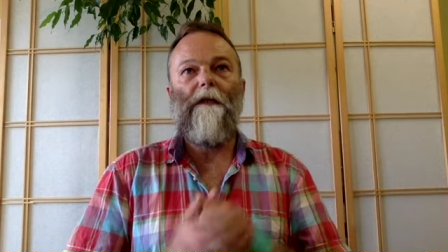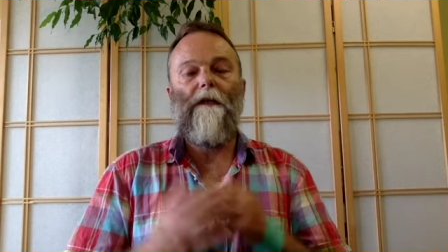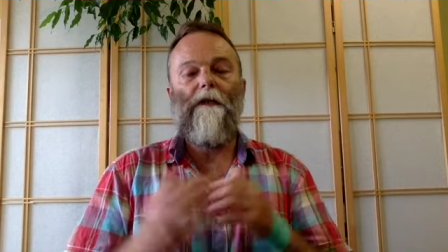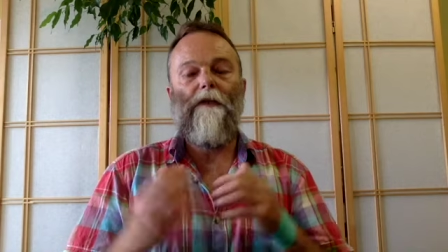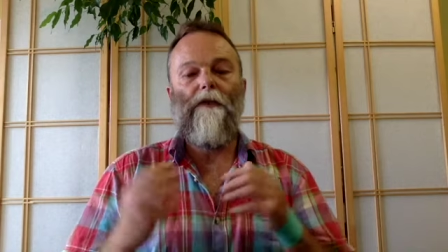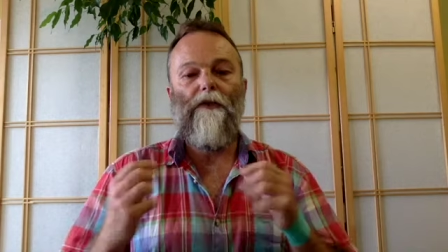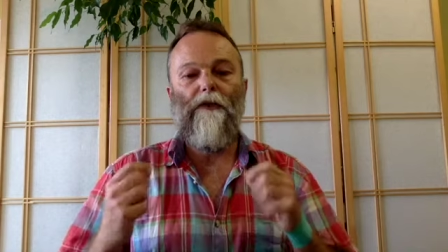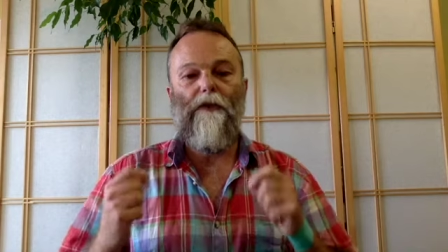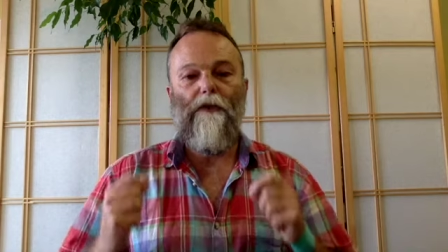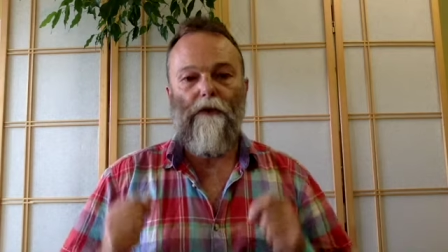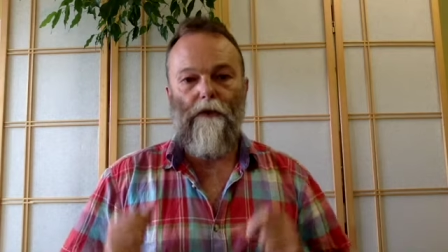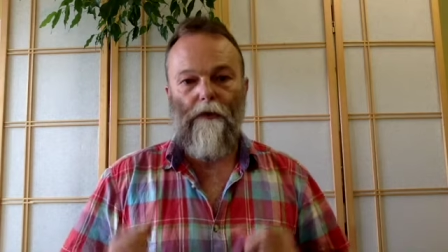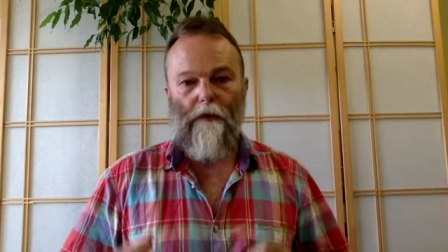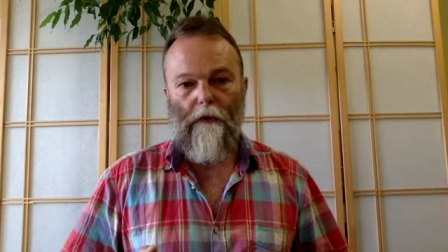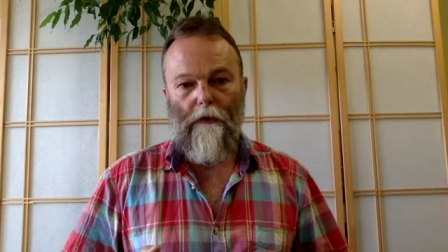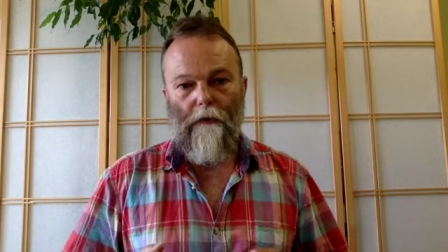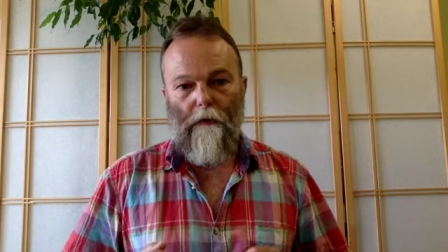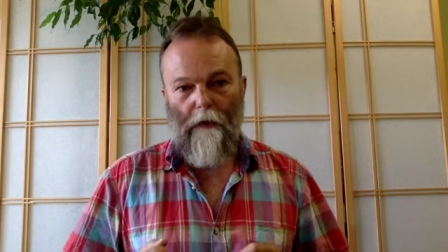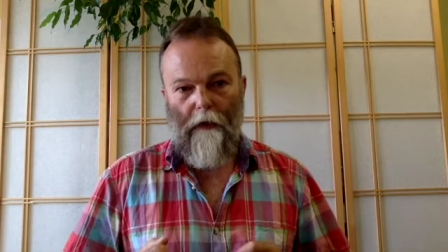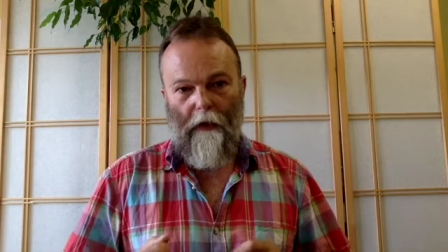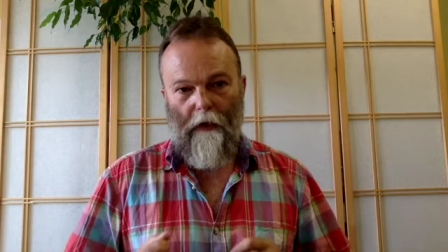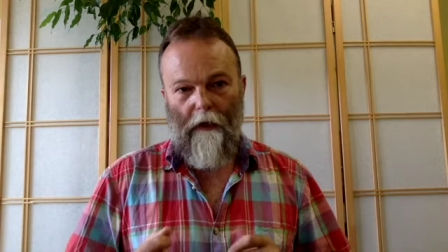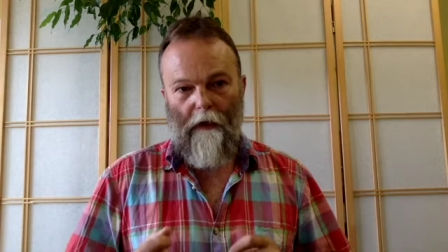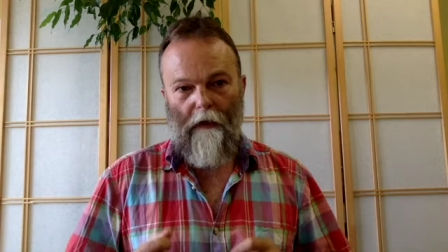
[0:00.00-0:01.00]
and
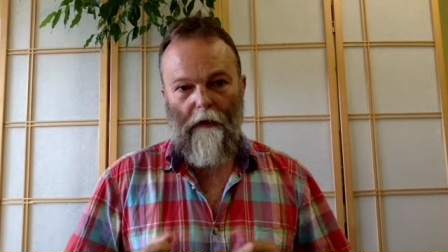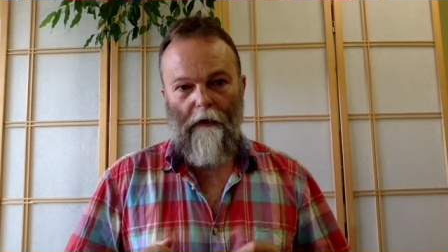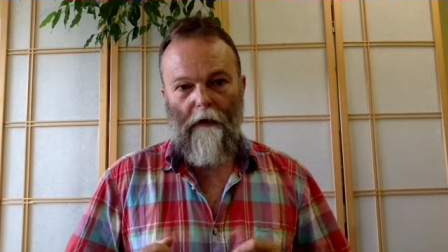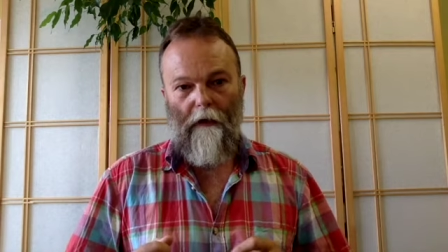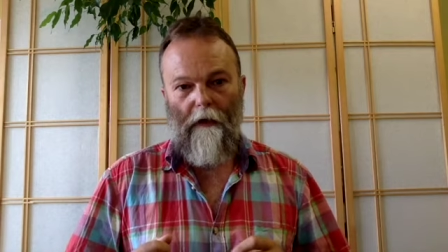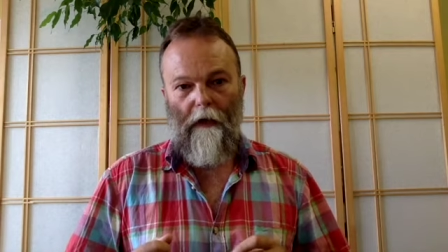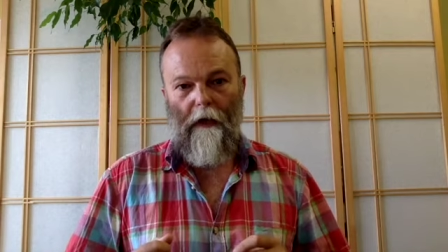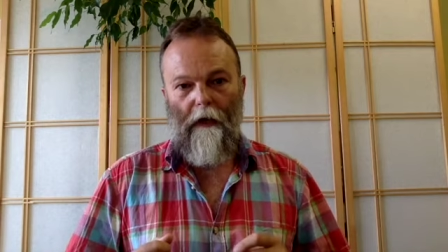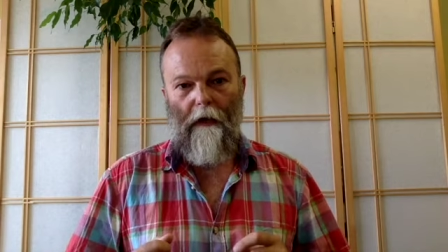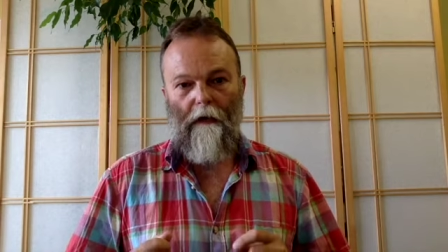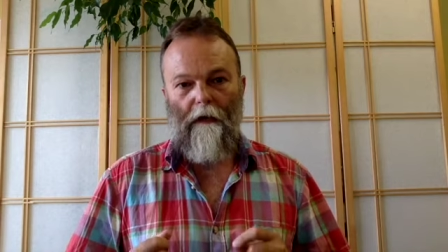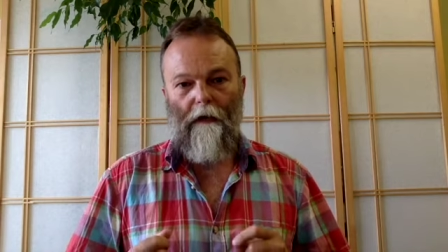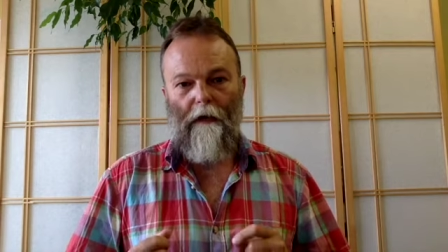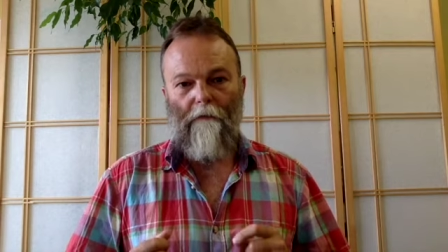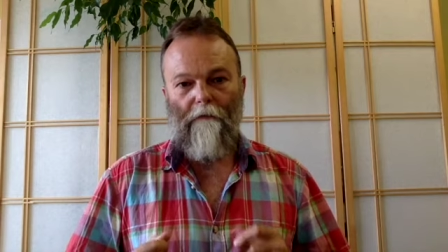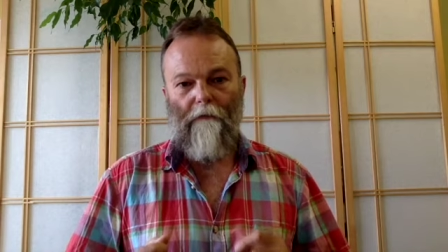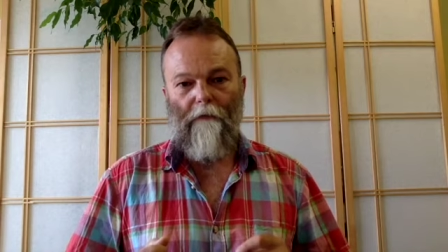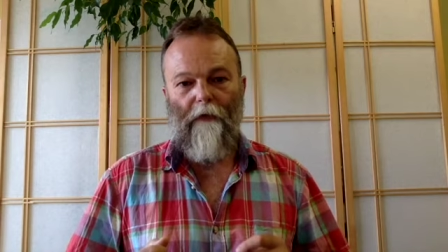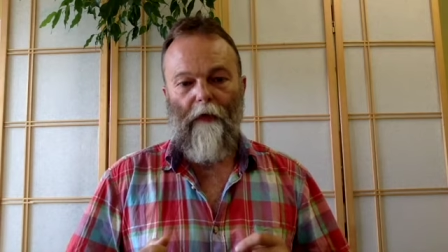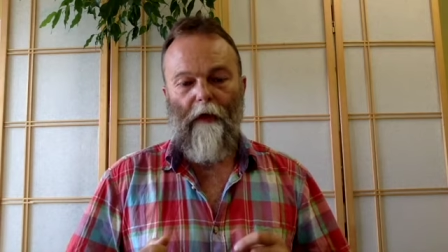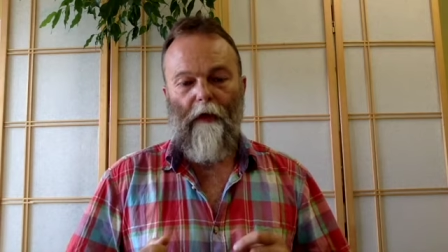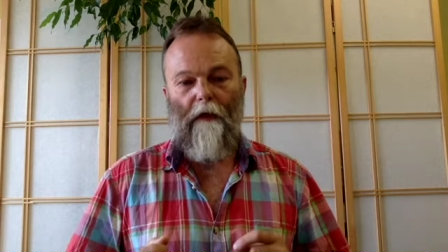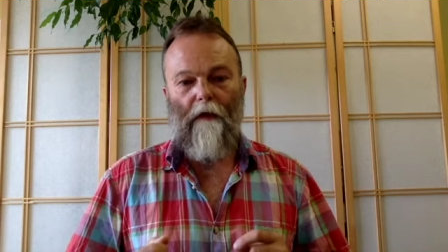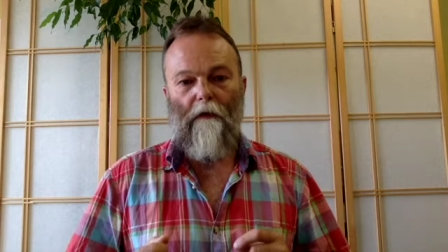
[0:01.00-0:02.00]
stewing in
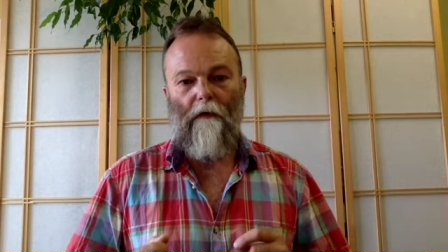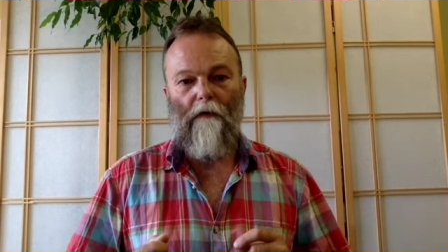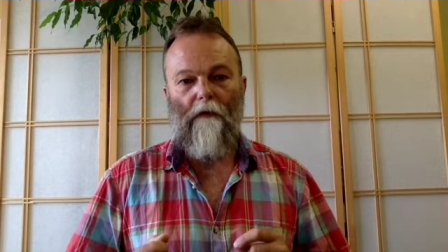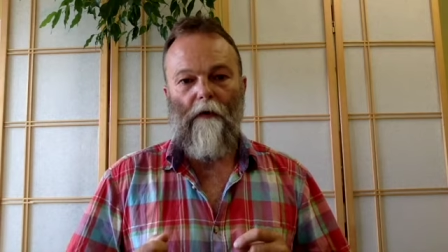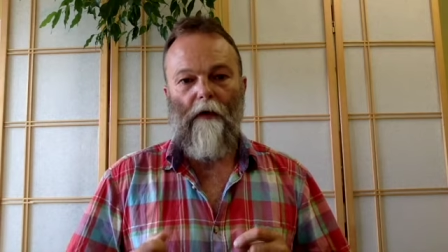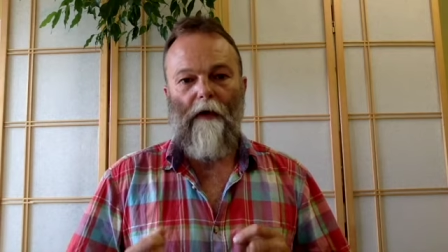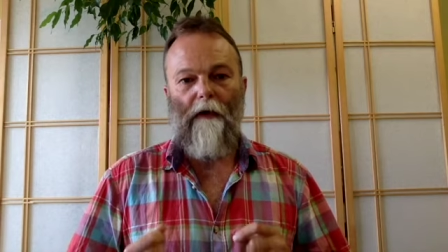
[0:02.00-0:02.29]
fear or